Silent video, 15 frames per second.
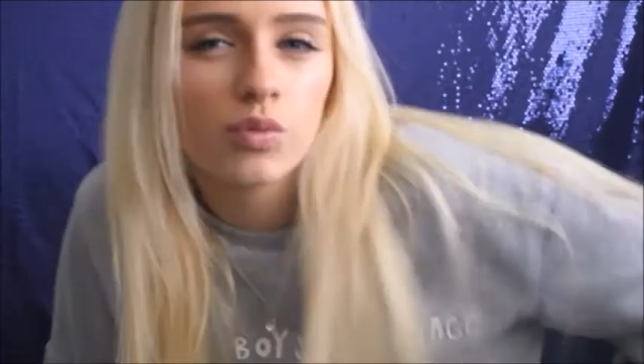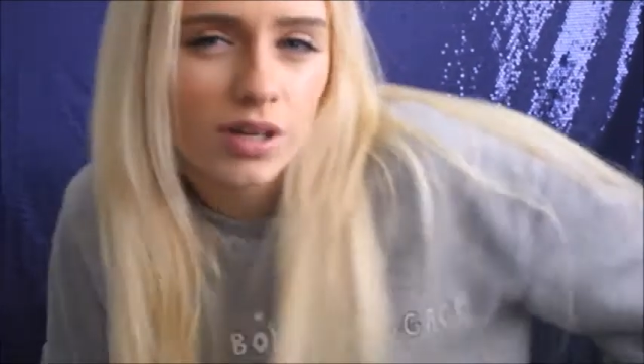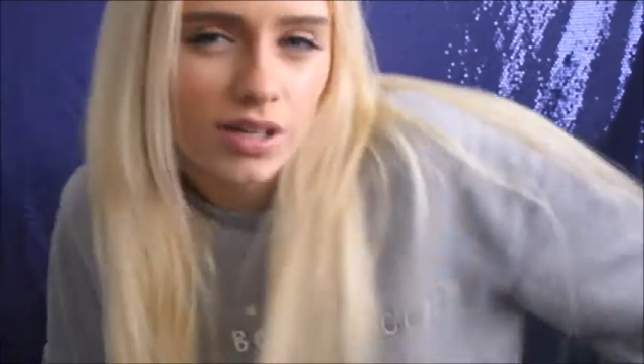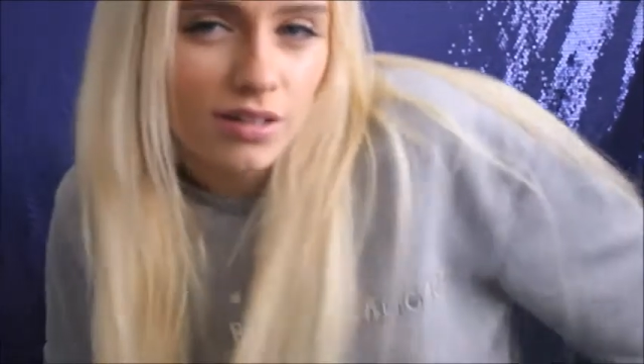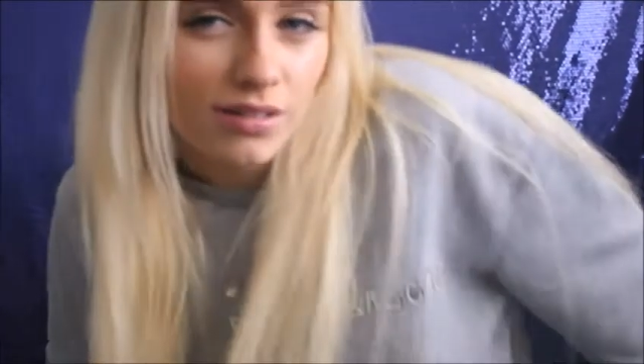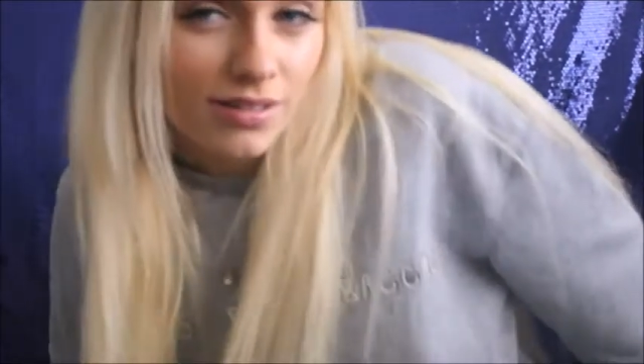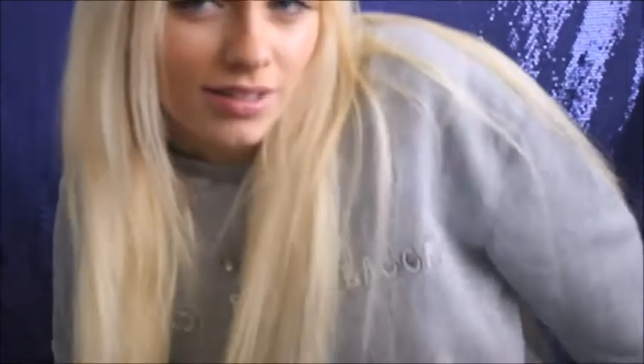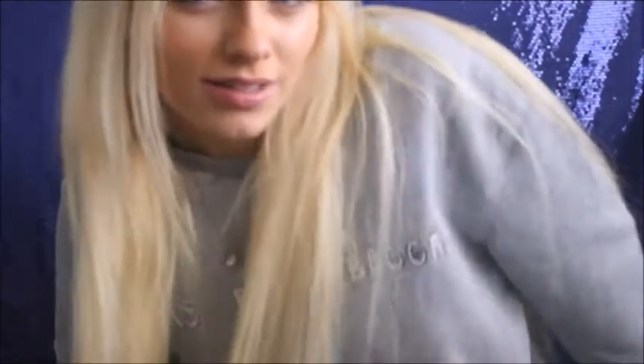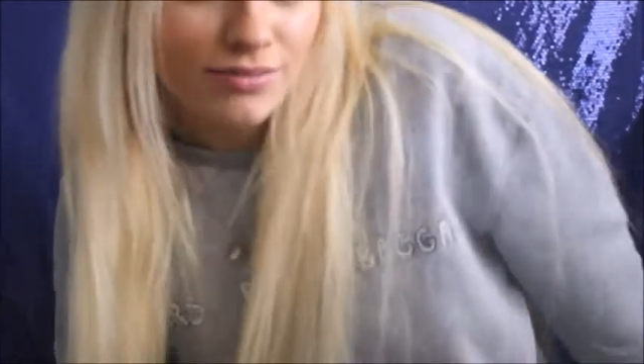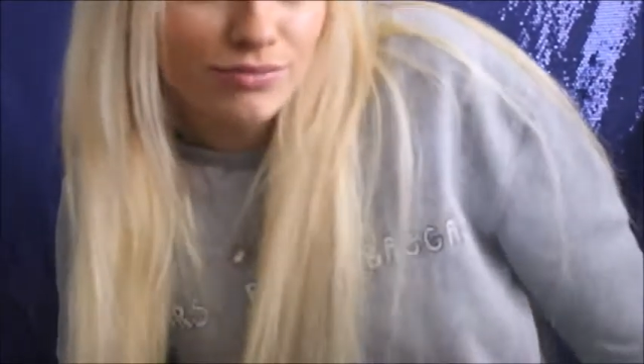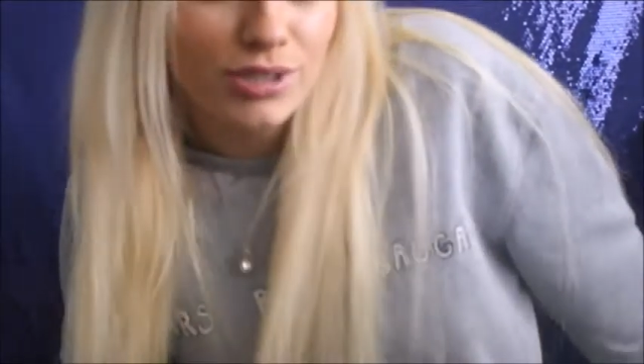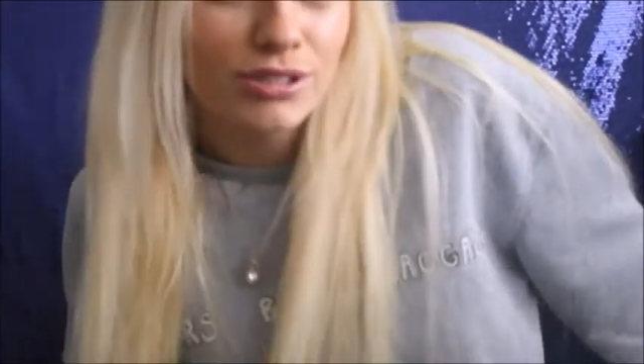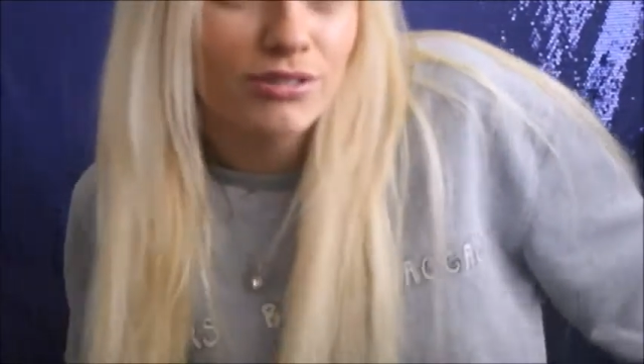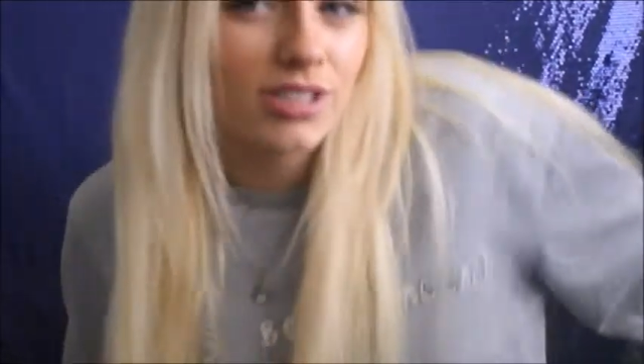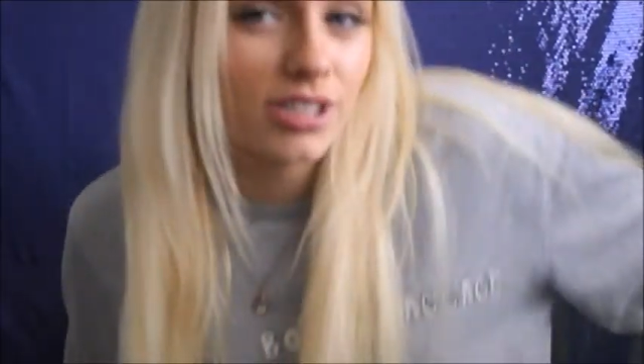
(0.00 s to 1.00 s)
real
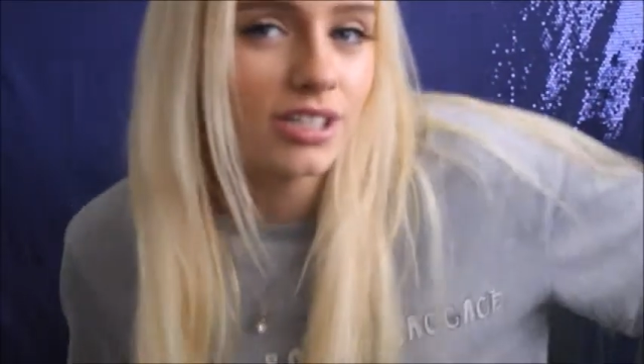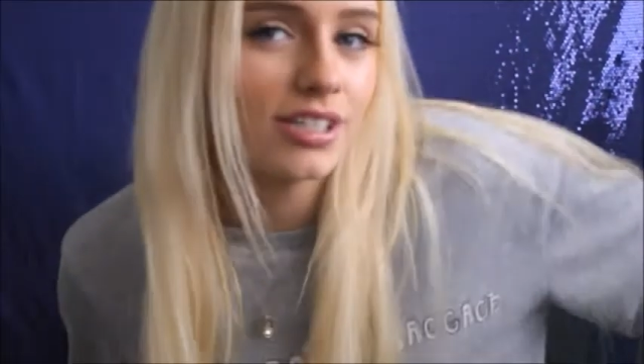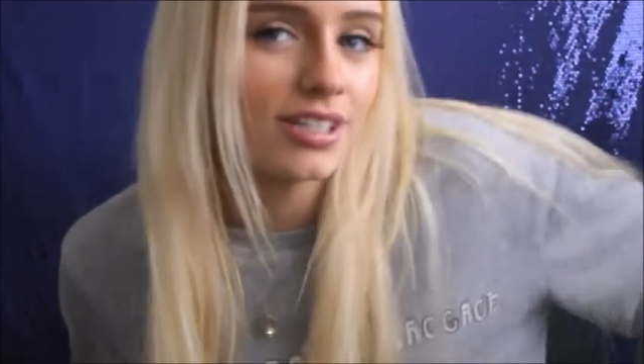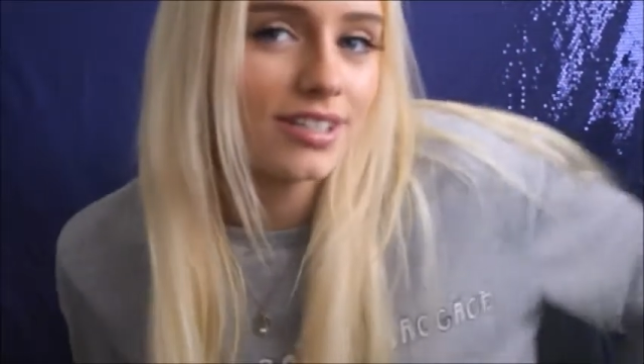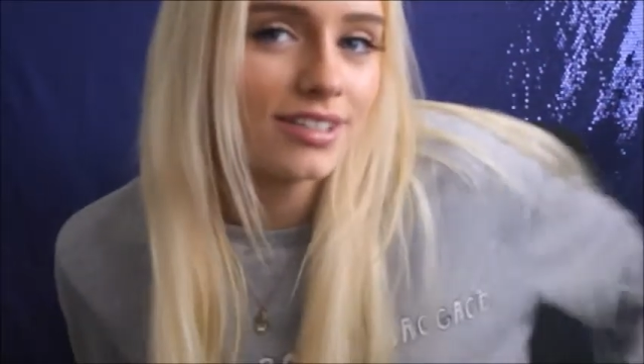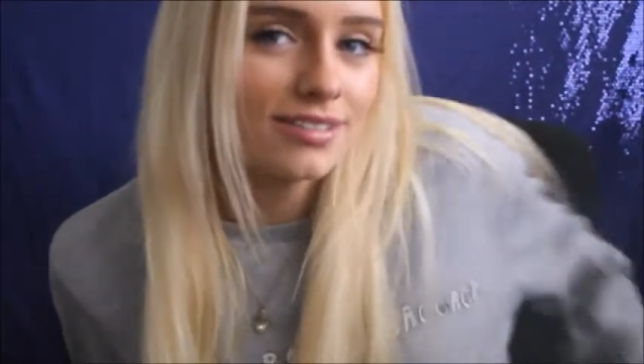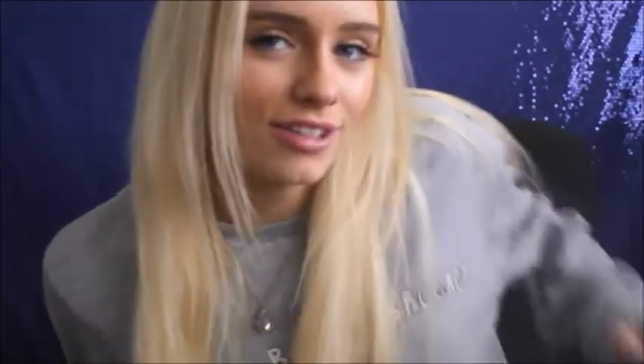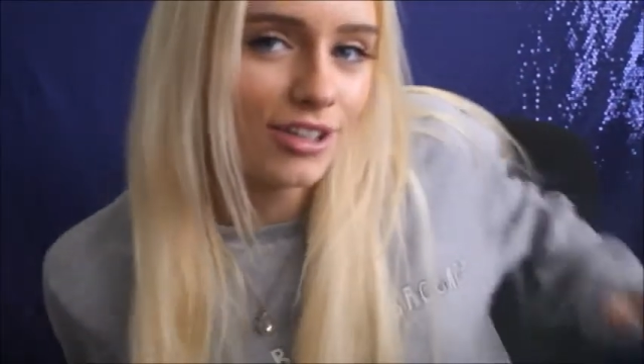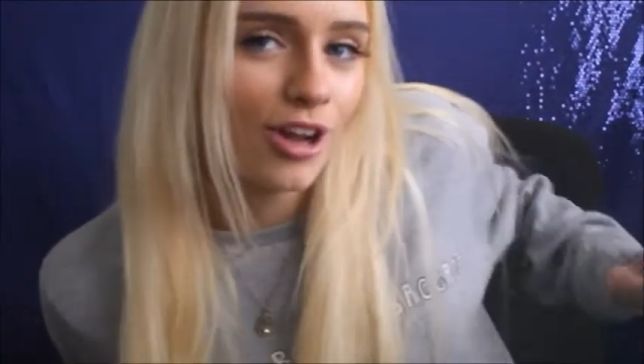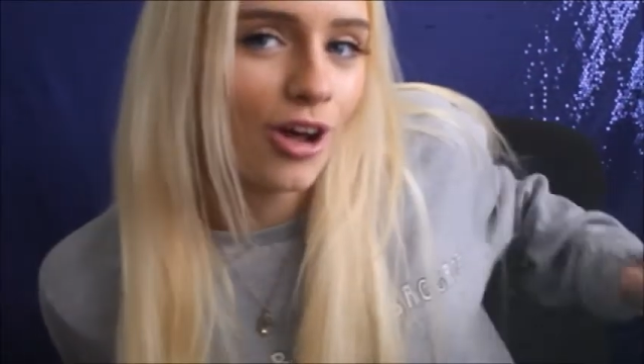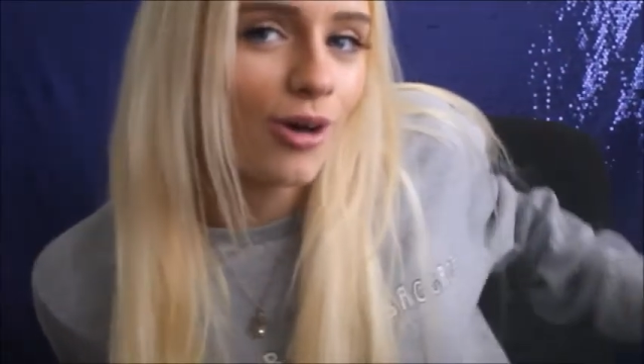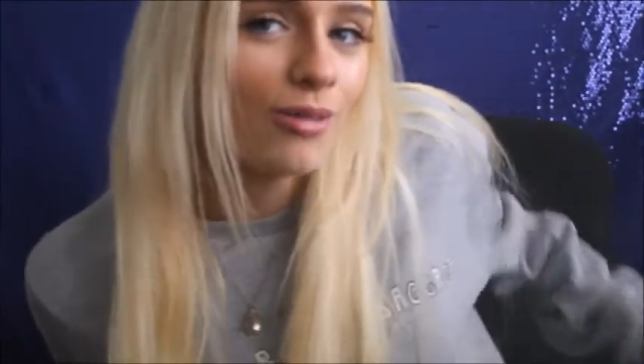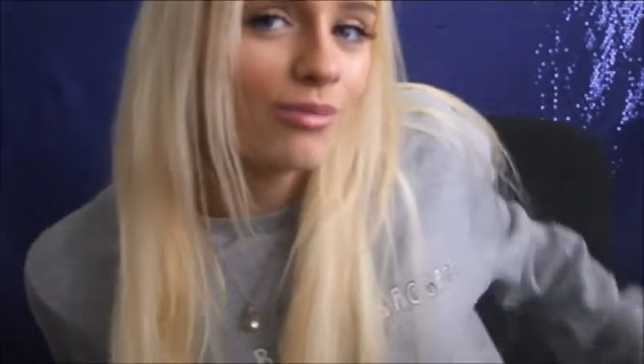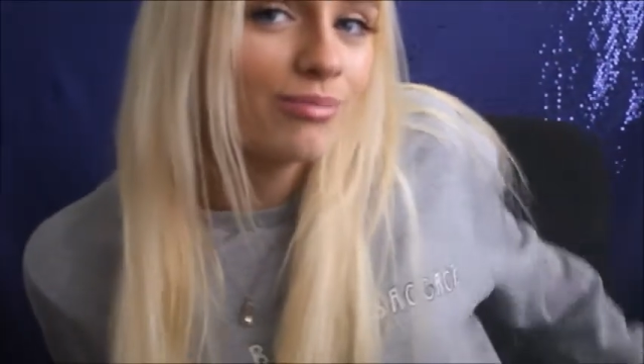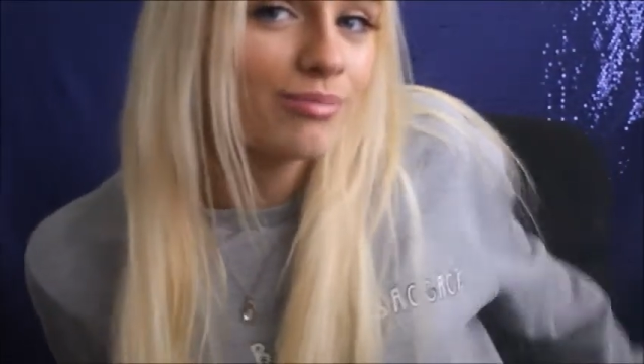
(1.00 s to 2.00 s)
good, you know,